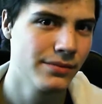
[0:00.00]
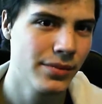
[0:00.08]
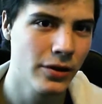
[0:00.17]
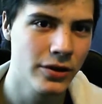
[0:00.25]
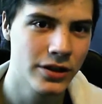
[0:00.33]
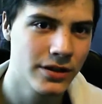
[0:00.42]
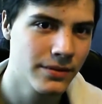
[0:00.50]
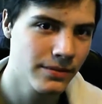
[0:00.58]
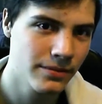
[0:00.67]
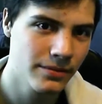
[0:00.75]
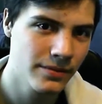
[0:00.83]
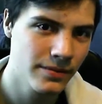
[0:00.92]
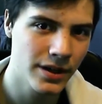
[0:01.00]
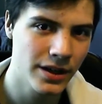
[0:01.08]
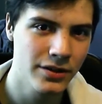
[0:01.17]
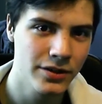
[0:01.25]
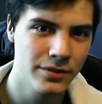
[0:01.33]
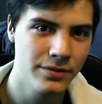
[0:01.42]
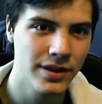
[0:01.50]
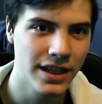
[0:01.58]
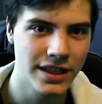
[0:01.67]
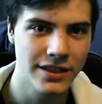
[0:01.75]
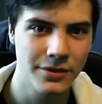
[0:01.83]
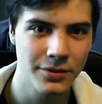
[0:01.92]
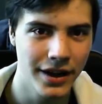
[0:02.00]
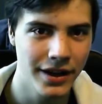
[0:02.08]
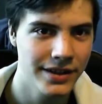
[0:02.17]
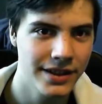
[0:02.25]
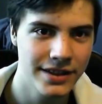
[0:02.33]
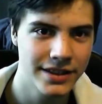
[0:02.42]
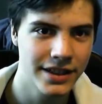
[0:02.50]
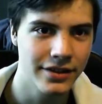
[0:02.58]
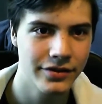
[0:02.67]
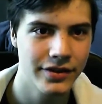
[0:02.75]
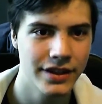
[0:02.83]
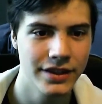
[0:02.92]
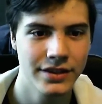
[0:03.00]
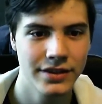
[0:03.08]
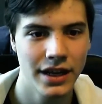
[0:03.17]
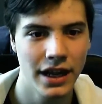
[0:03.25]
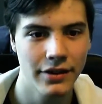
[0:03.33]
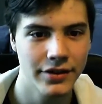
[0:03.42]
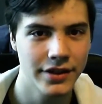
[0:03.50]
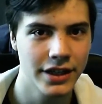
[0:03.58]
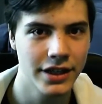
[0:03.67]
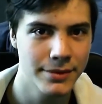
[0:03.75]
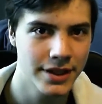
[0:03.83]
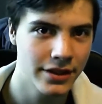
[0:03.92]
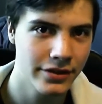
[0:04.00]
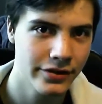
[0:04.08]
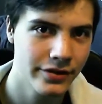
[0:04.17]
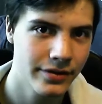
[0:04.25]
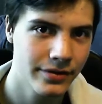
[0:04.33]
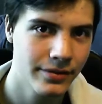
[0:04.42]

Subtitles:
post my YouTube links on Reddit and stuff and advertise myself.